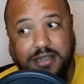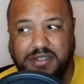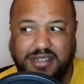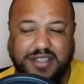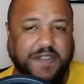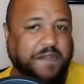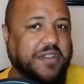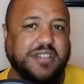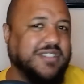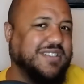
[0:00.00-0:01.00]
but as a
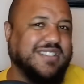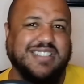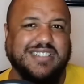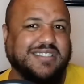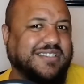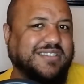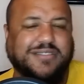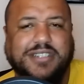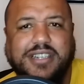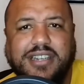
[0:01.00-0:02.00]
villain, I was like,
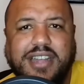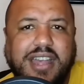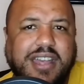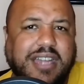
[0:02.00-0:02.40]
eh, okay.